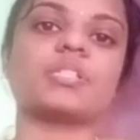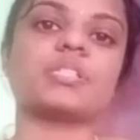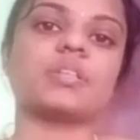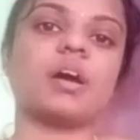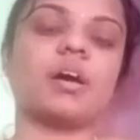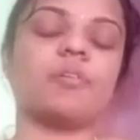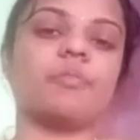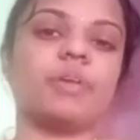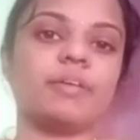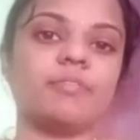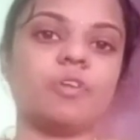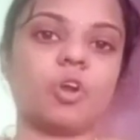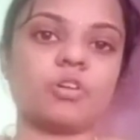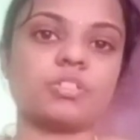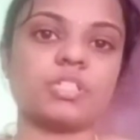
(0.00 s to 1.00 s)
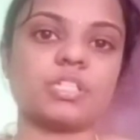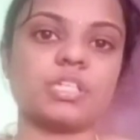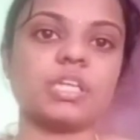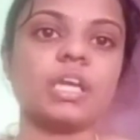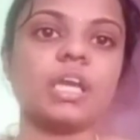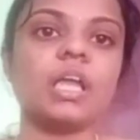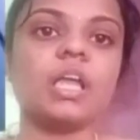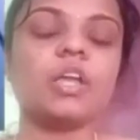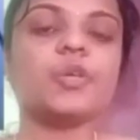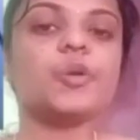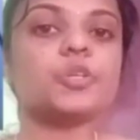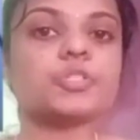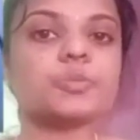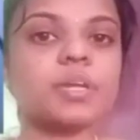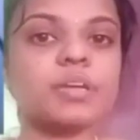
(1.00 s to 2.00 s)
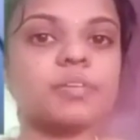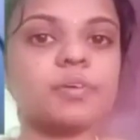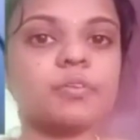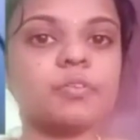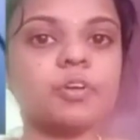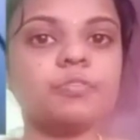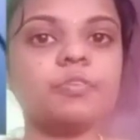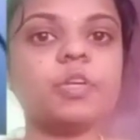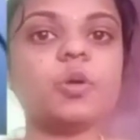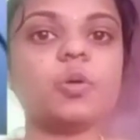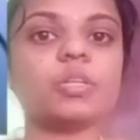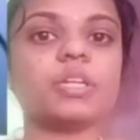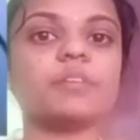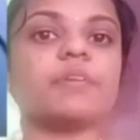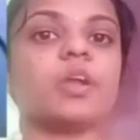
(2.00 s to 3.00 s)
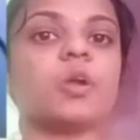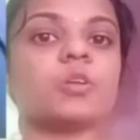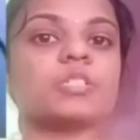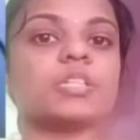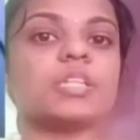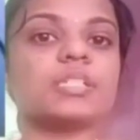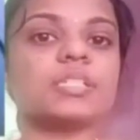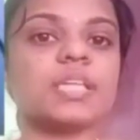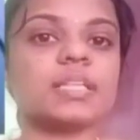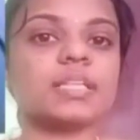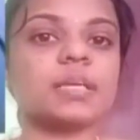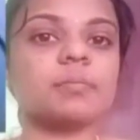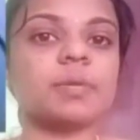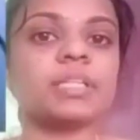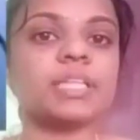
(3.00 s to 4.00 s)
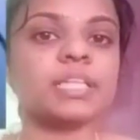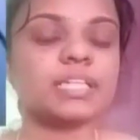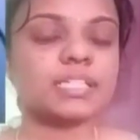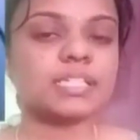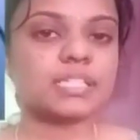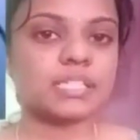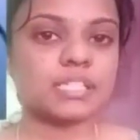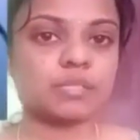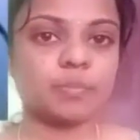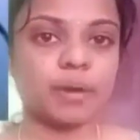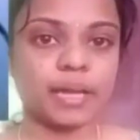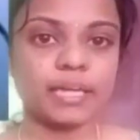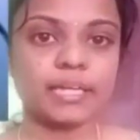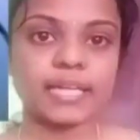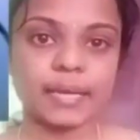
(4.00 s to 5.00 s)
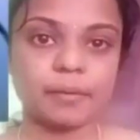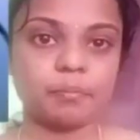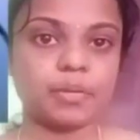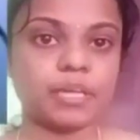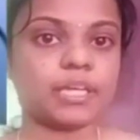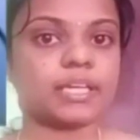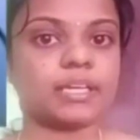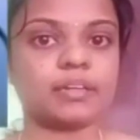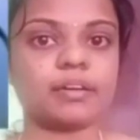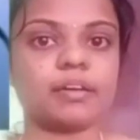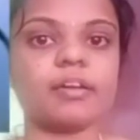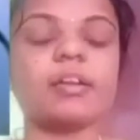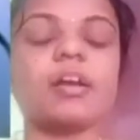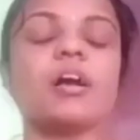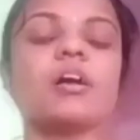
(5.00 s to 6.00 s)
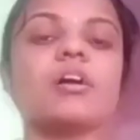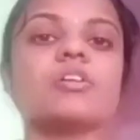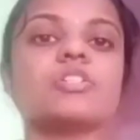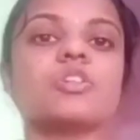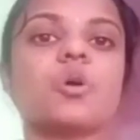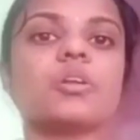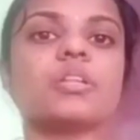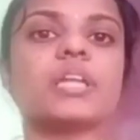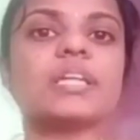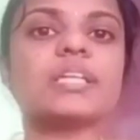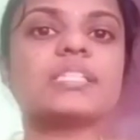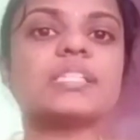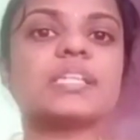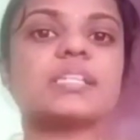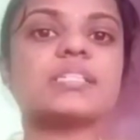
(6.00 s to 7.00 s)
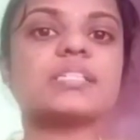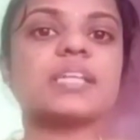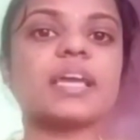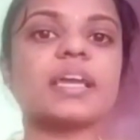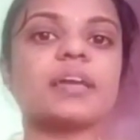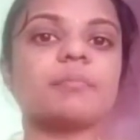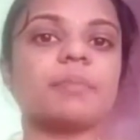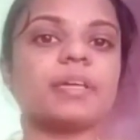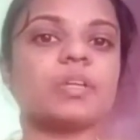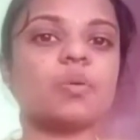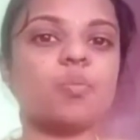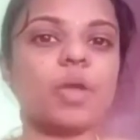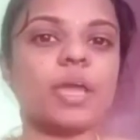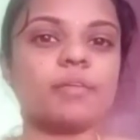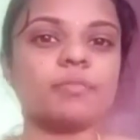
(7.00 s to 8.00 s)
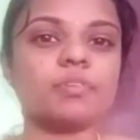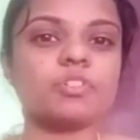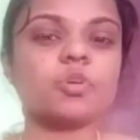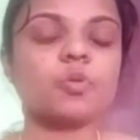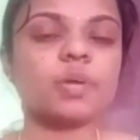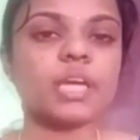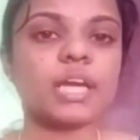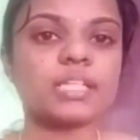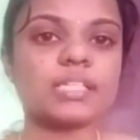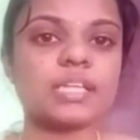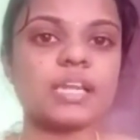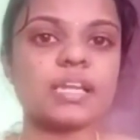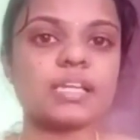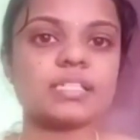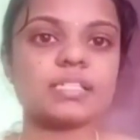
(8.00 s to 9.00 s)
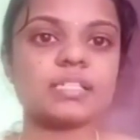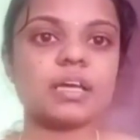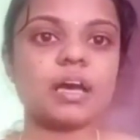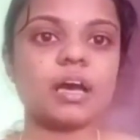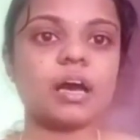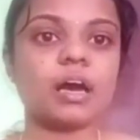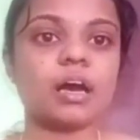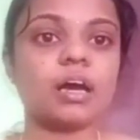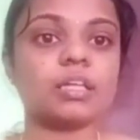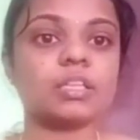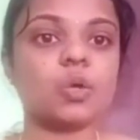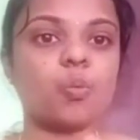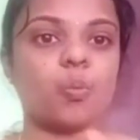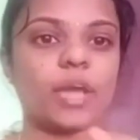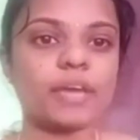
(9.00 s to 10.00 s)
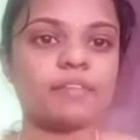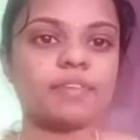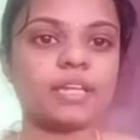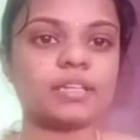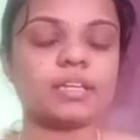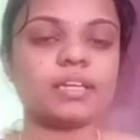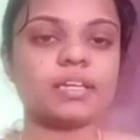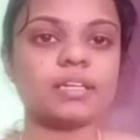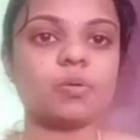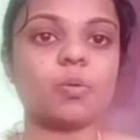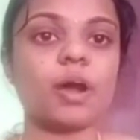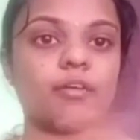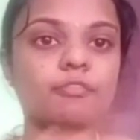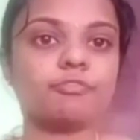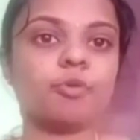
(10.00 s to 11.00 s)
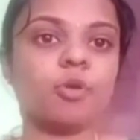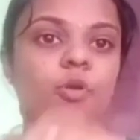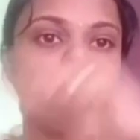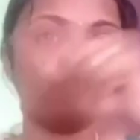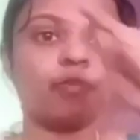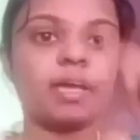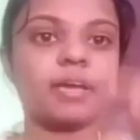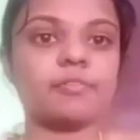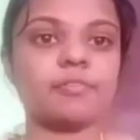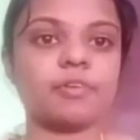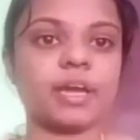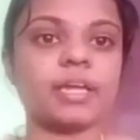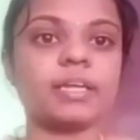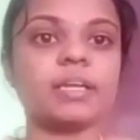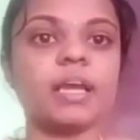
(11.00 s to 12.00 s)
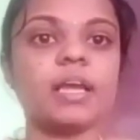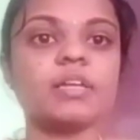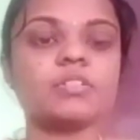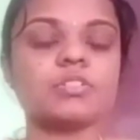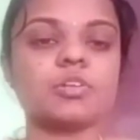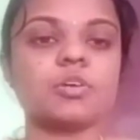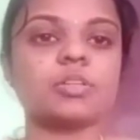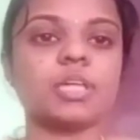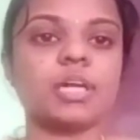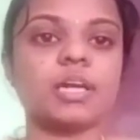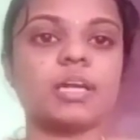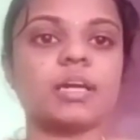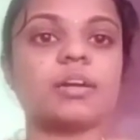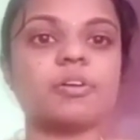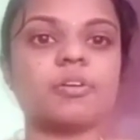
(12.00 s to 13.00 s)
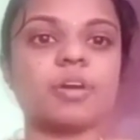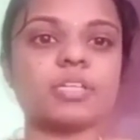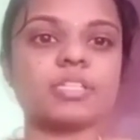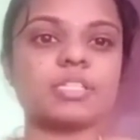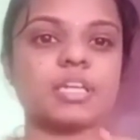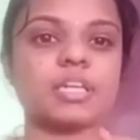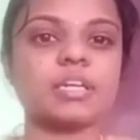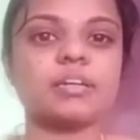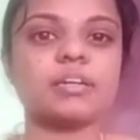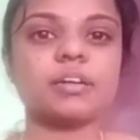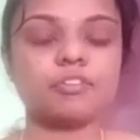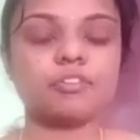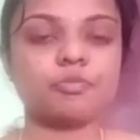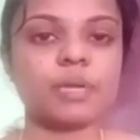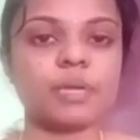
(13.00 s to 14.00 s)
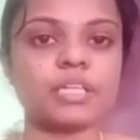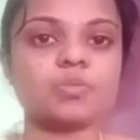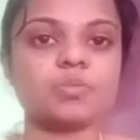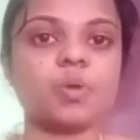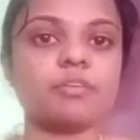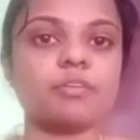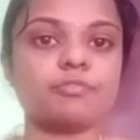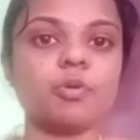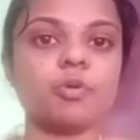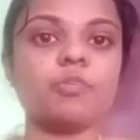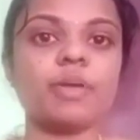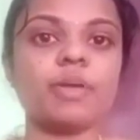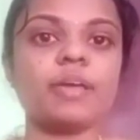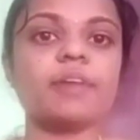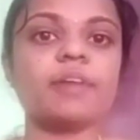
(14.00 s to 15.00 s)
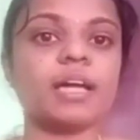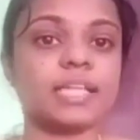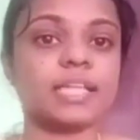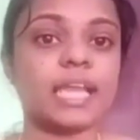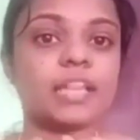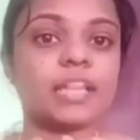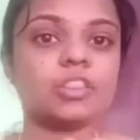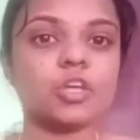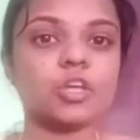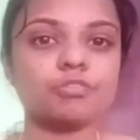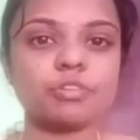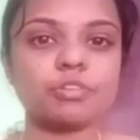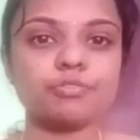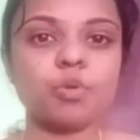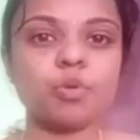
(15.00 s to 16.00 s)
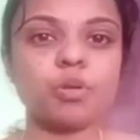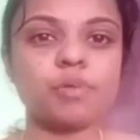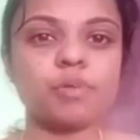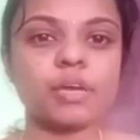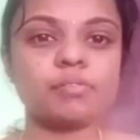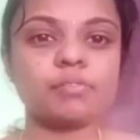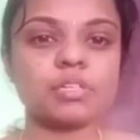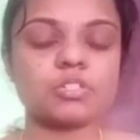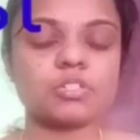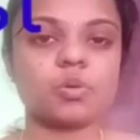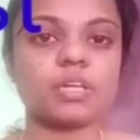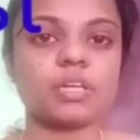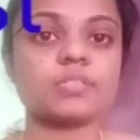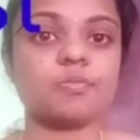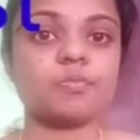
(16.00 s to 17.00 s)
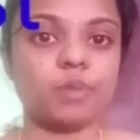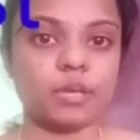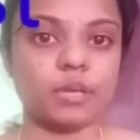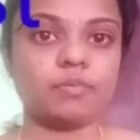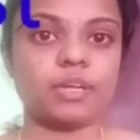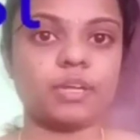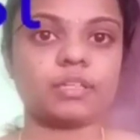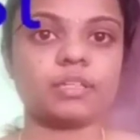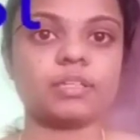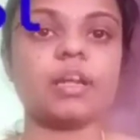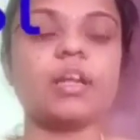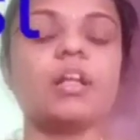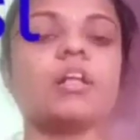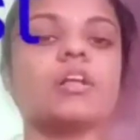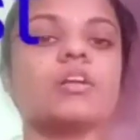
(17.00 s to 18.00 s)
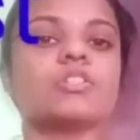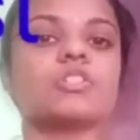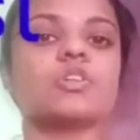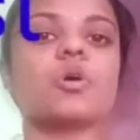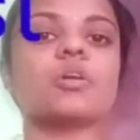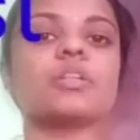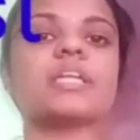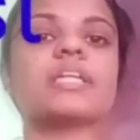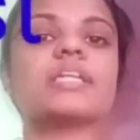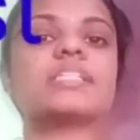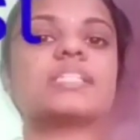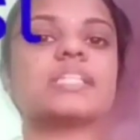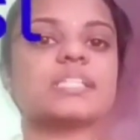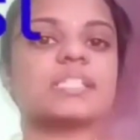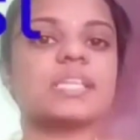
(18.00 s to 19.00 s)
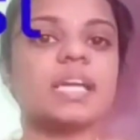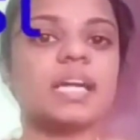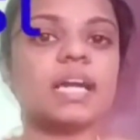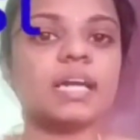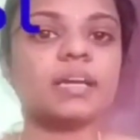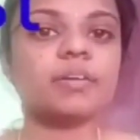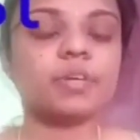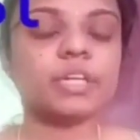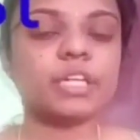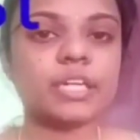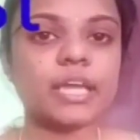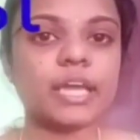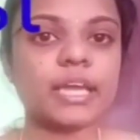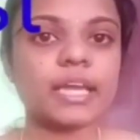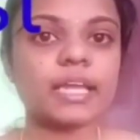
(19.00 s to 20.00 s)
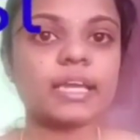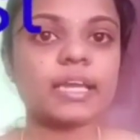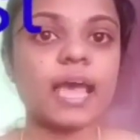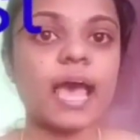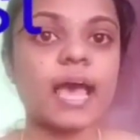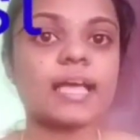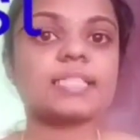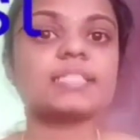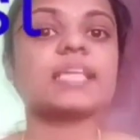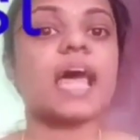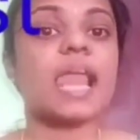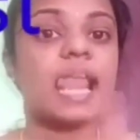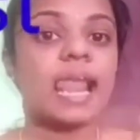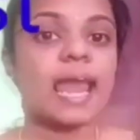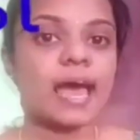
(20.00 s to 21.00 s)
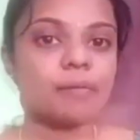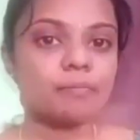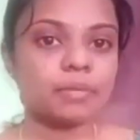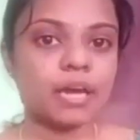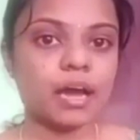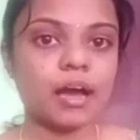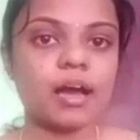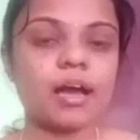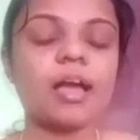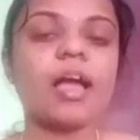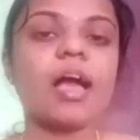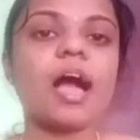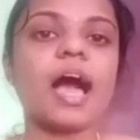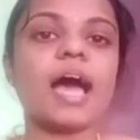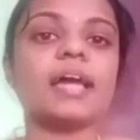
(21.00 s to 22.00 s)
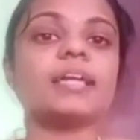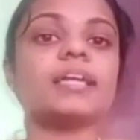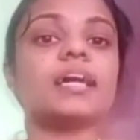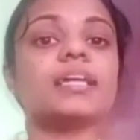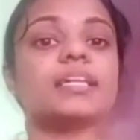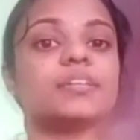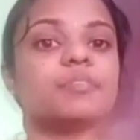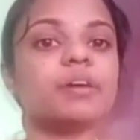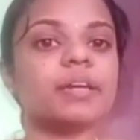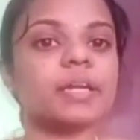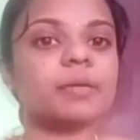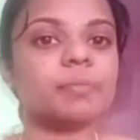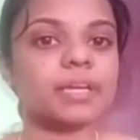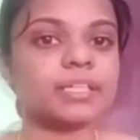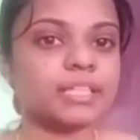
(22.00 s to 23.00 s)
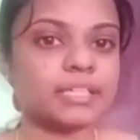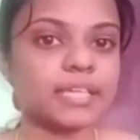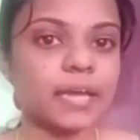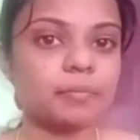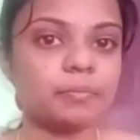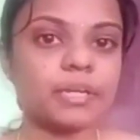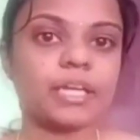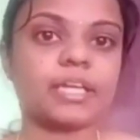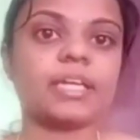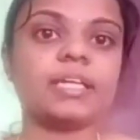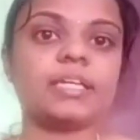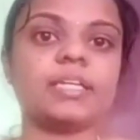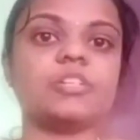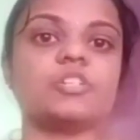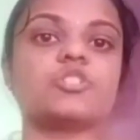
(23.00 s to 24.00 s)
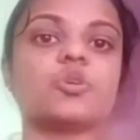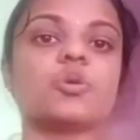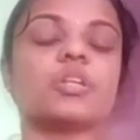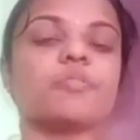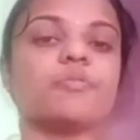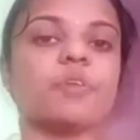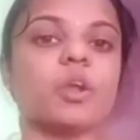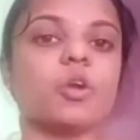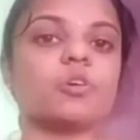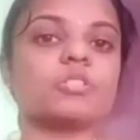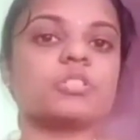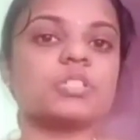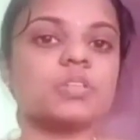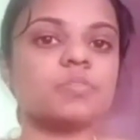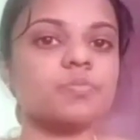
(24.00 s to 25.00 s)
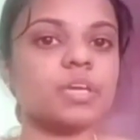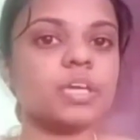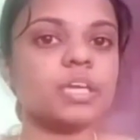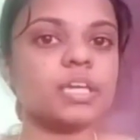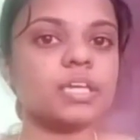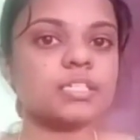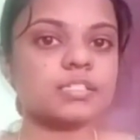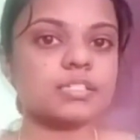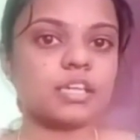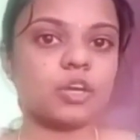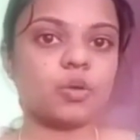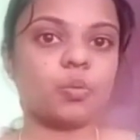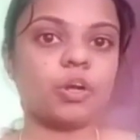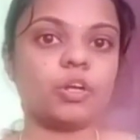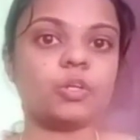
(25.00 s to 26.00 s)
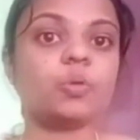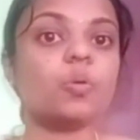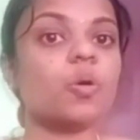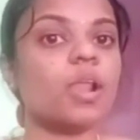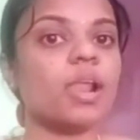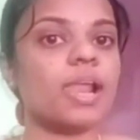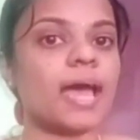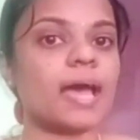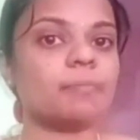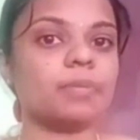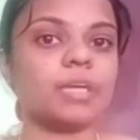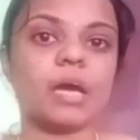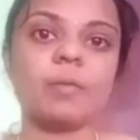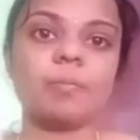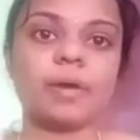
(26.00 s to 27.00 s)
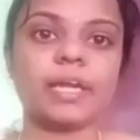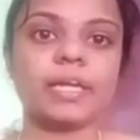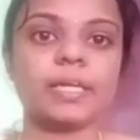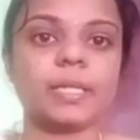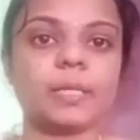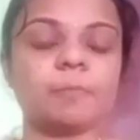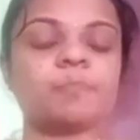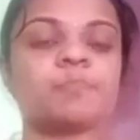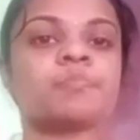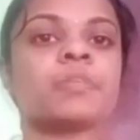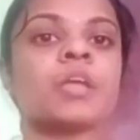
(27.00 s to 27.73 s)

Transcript: as wave velocity. Usually we know that velocity is nothing but the distance by time taken, right? So the distance taken by the wave, so we consider as the wavelength, the one full wave, right? So the crust and the trough makes one full wave, and the length of the full wave is known as wavelength. So the distance here we take it as a lambda, and divided by the time taken t. So the velocity v is equal to lambda by t.